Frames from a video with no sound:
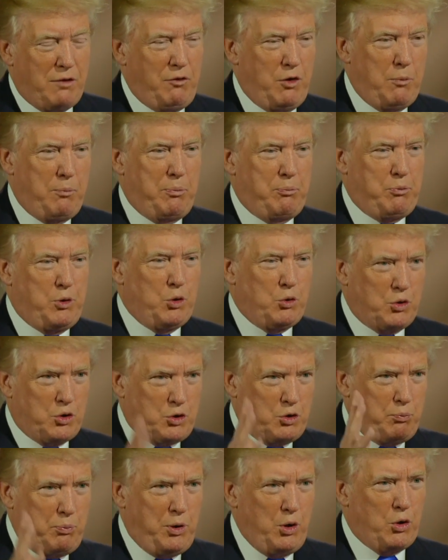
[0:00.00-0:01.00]
If you do
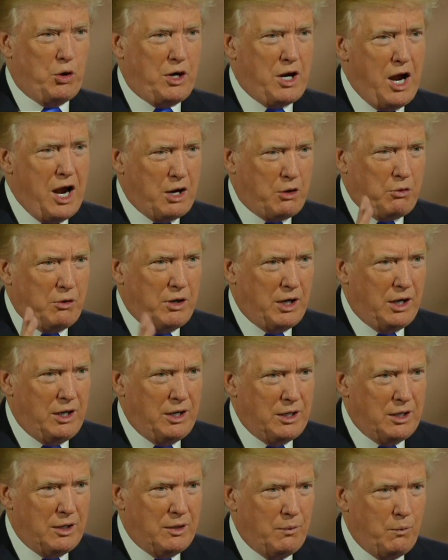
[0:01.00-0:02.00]
pure concrete,
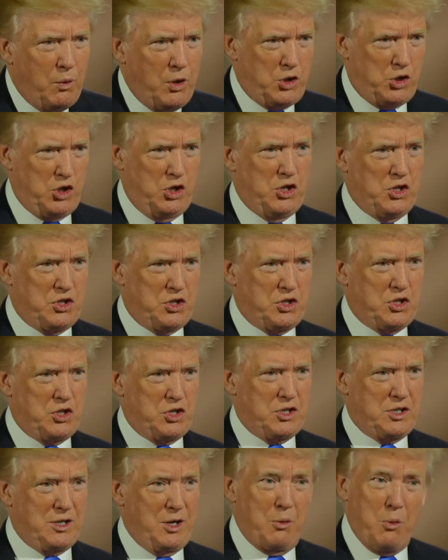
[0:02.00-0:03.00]
which
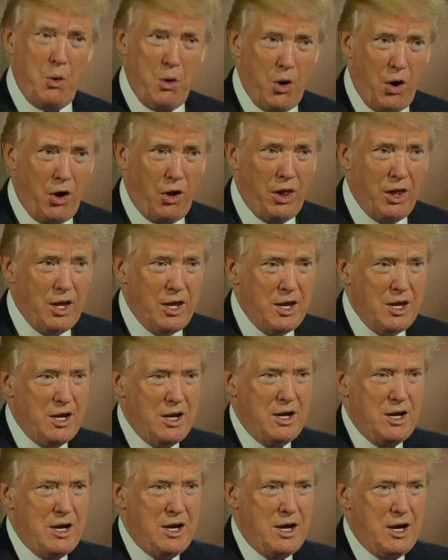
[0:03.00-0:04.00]
is a wall,
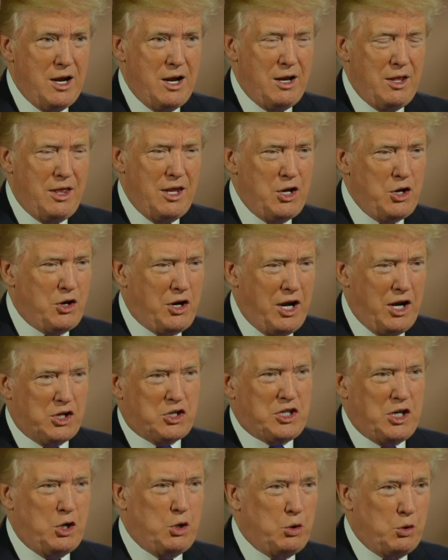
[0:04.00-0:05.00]
then you
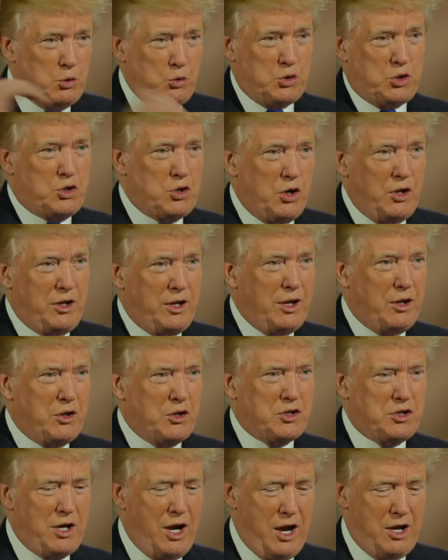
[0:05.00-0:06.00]
can't see who's on the
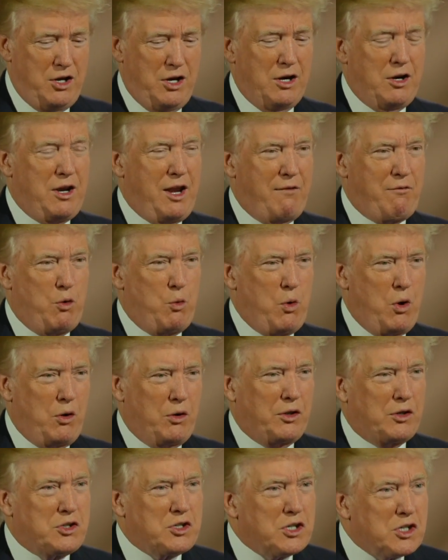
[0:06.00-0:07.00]
other side. You know, you have a
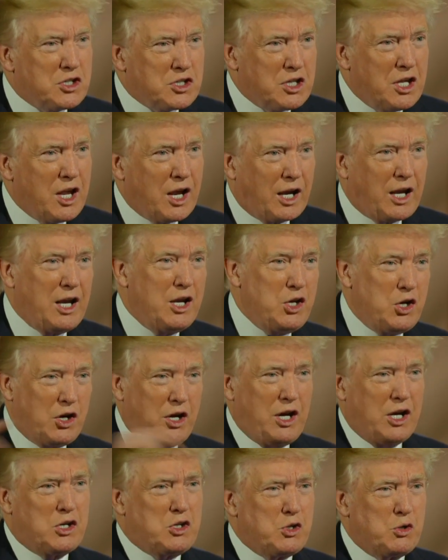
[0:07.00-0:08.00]
wall that's this thick, and
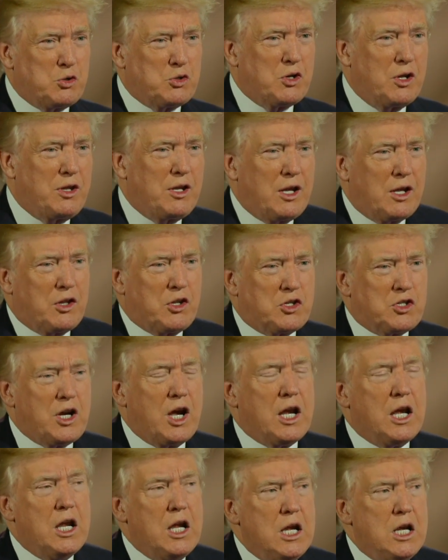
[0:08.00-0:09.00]
you can't see who's on the other
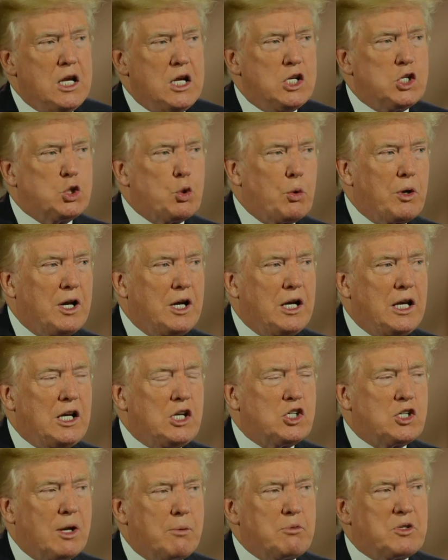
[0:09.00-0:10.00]
side. So we're going to
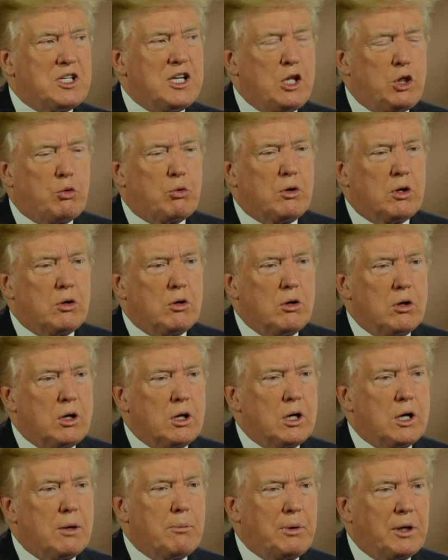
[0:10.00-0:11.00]
need some see-through
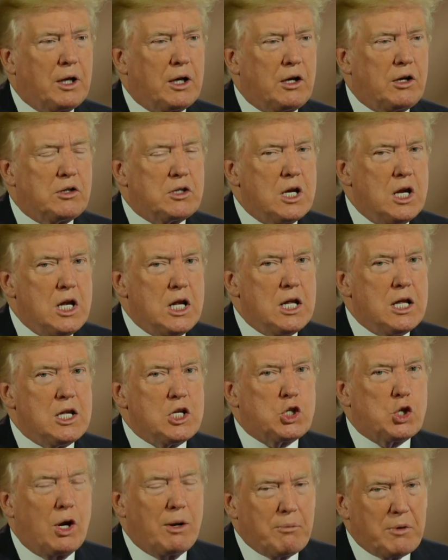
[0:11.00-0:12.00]
abilities.
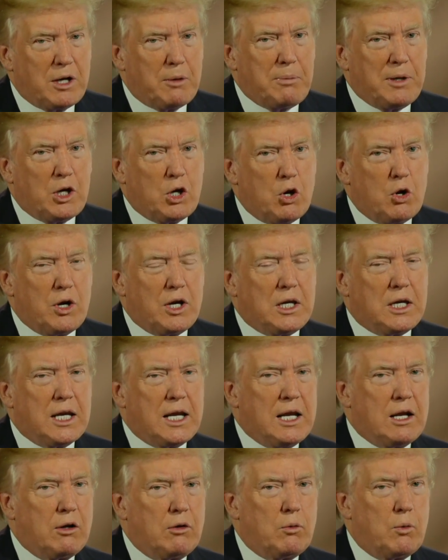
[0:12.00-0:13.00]
So I'm going to be going
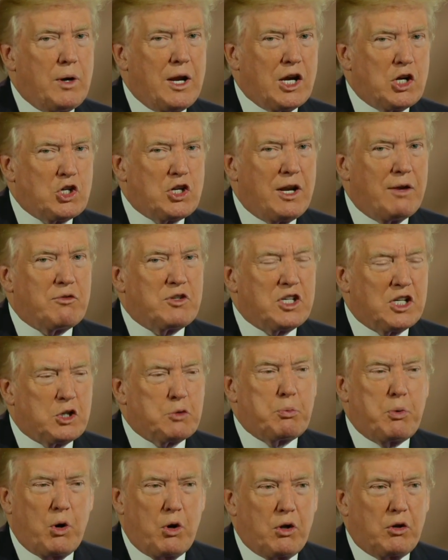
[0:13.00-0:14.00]
down. We actually have
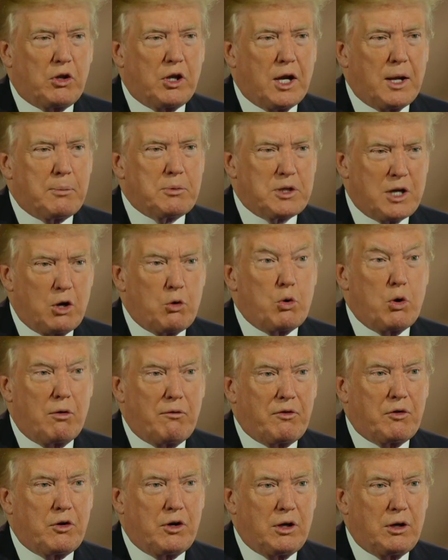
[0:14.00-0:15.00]
6 prototypes that are
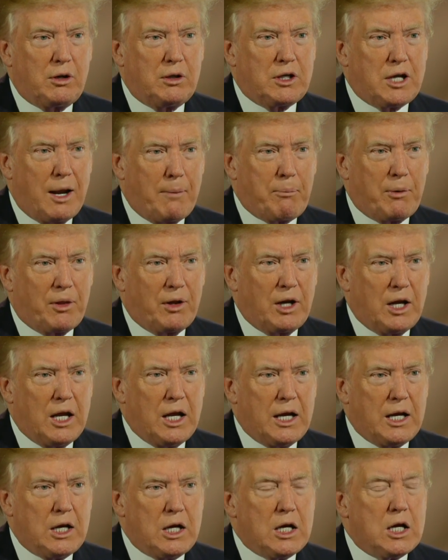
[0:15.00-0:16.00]
all very top of the
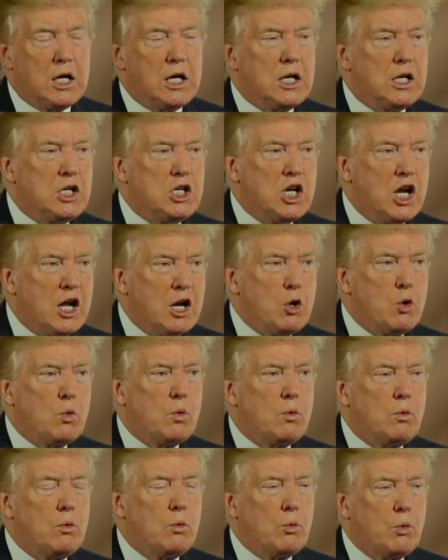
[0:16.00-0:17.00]
line,
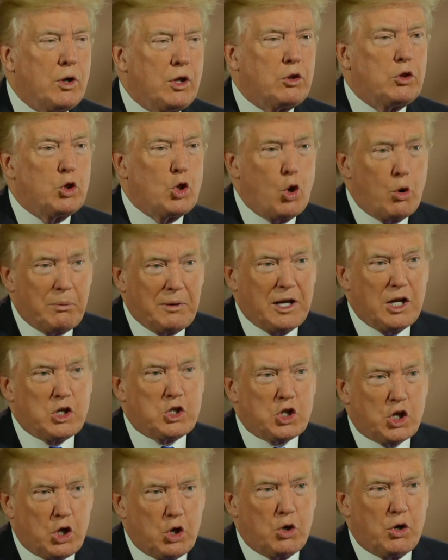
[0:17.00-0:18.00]
done with
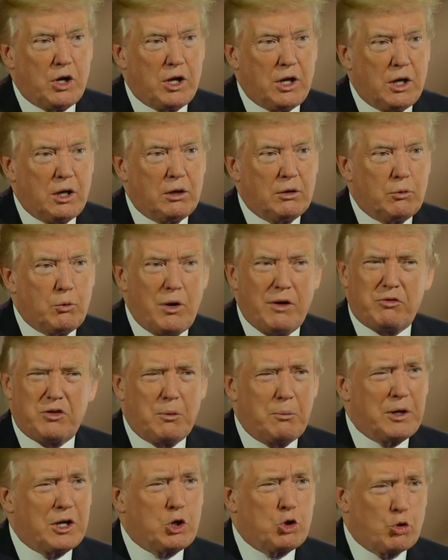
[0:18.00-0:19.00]
Homeland Security. We have
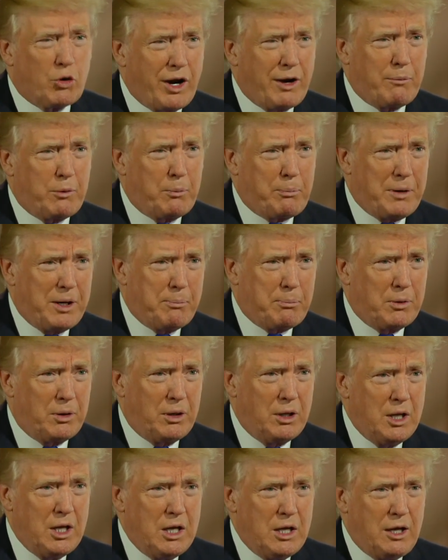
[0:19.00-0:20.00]
some incredible
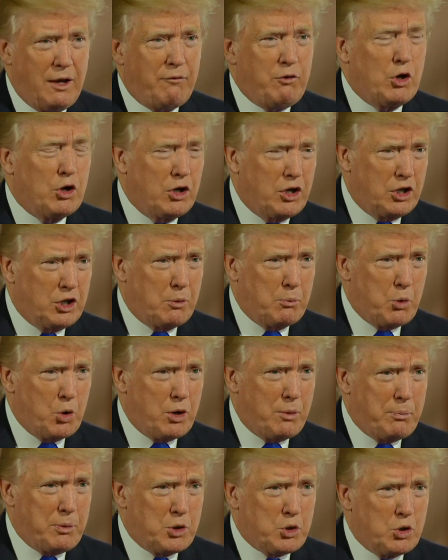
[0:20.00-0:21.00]
people. If you look at the
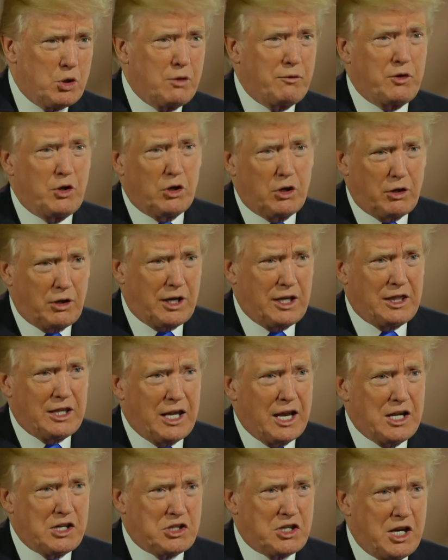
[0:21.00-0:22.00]
Border Patrol, if you look at
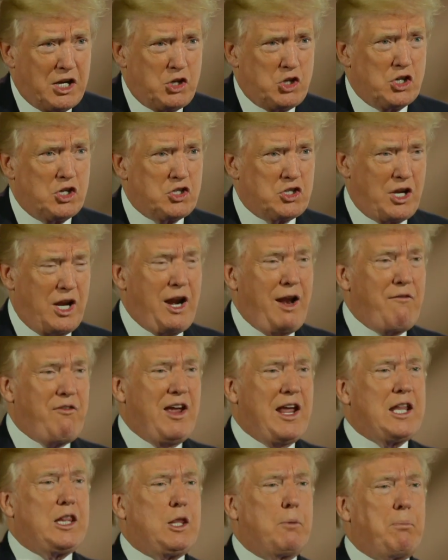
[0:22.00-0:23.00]
the ICE agents, and I've
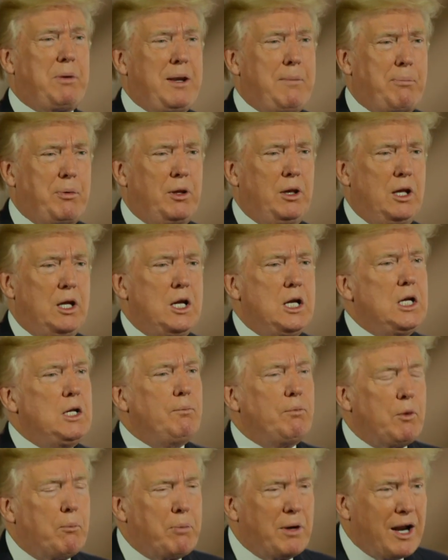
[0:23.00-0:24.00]
had the people,
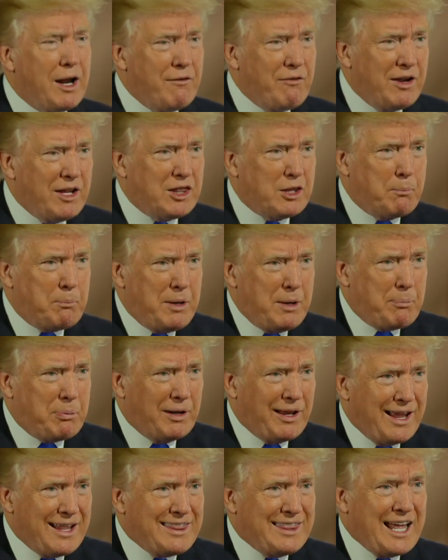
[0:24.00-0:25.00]
but I've had the
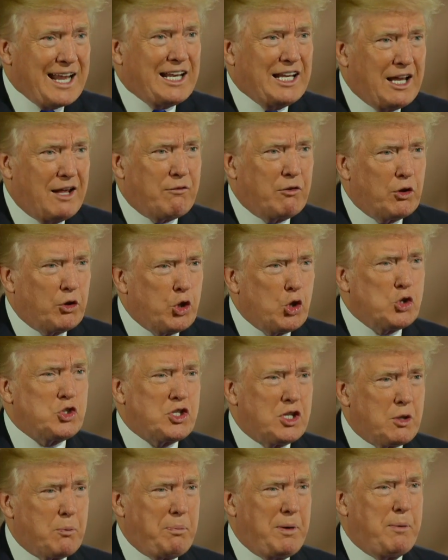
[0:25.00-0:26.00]
people at that level.
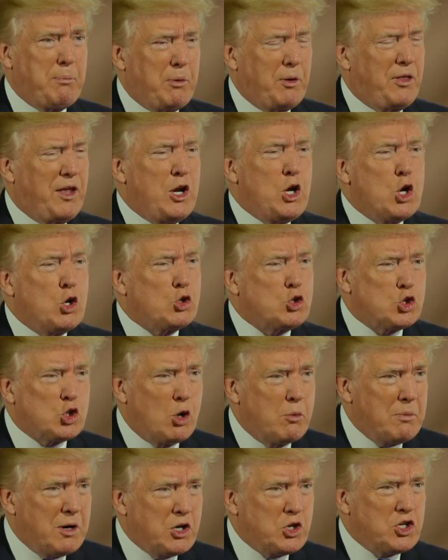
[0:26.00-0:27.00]
Those are the people, they know
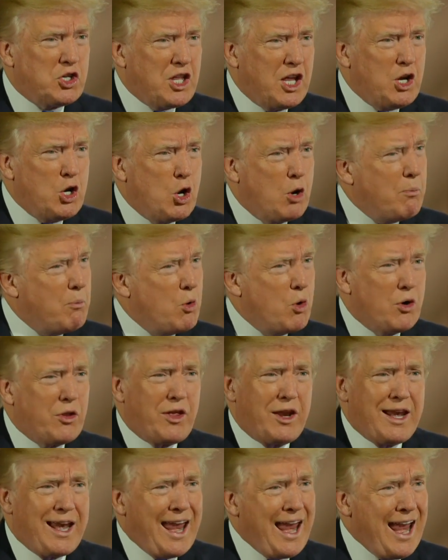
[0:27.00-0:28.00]
so much. They know more
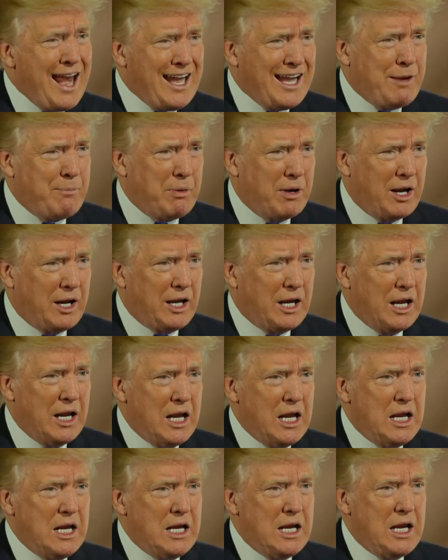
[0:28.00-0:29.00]
than anybody.
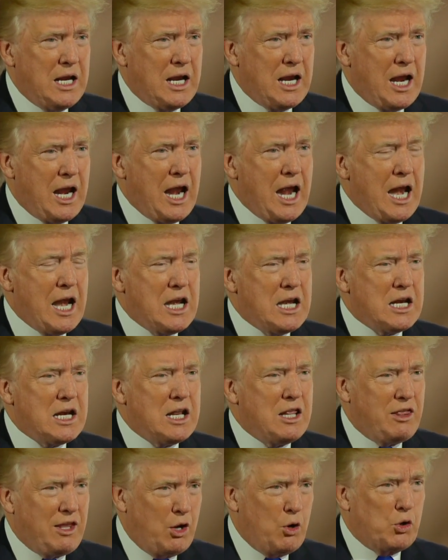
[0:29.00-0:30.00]
And
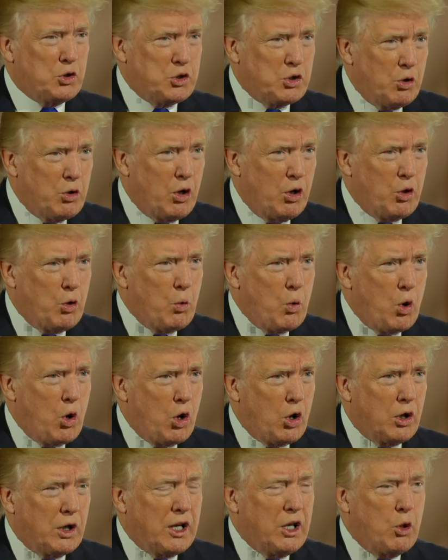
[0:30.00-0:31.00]
they also know the
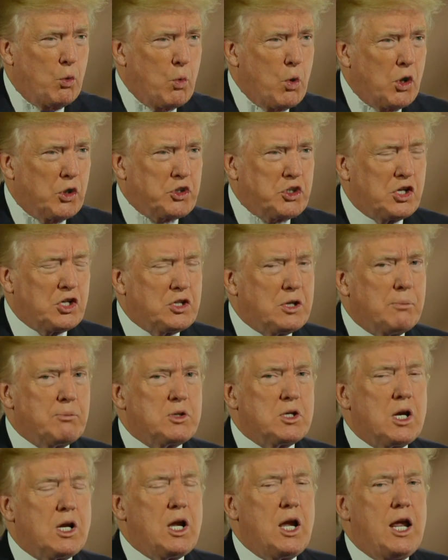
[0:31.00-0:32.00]
wall and the wall
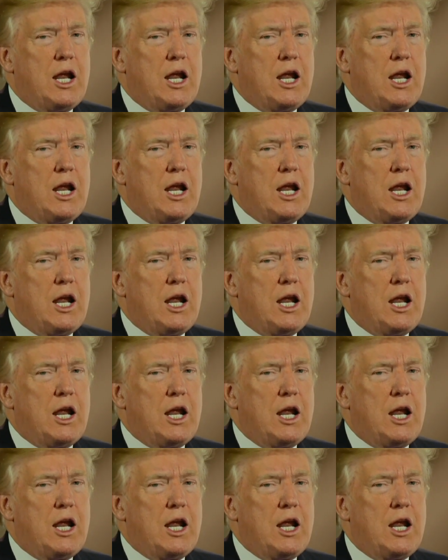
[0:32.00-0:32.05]
systems.